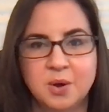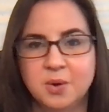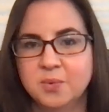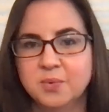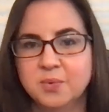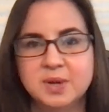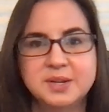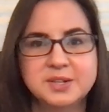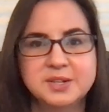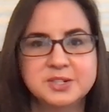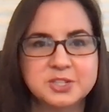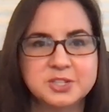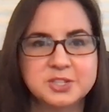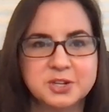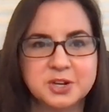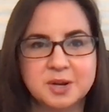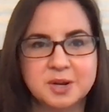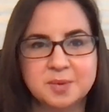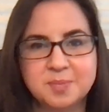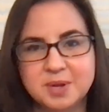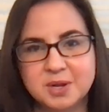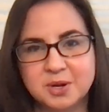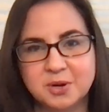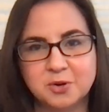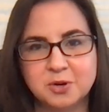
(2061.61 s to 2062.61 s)
when is there going
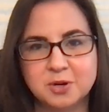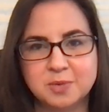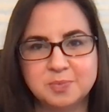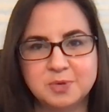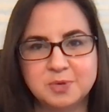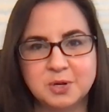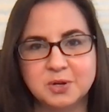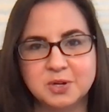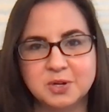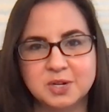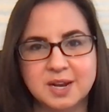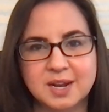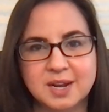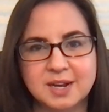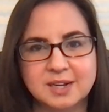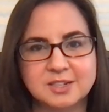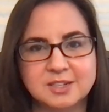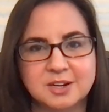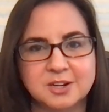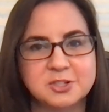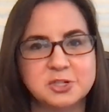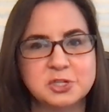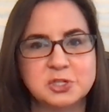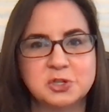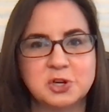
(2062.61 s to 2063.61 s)
to be a Crypto Connect
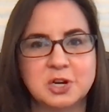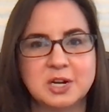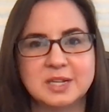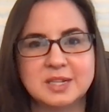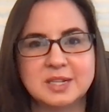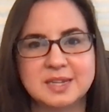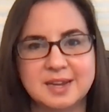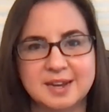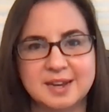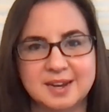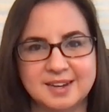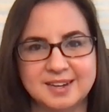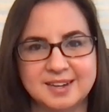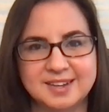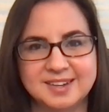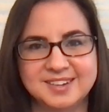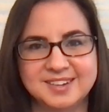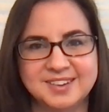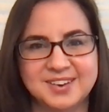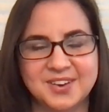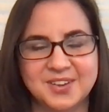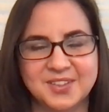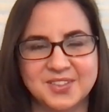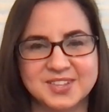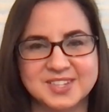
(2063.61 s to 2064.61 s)
Australia and
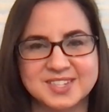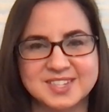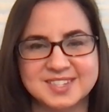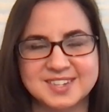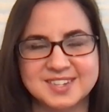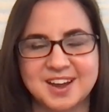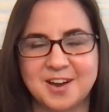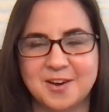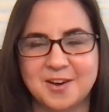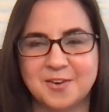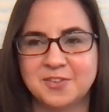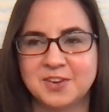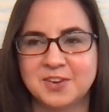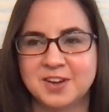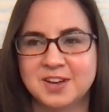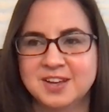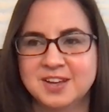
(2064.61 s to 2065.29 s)
all this stuff?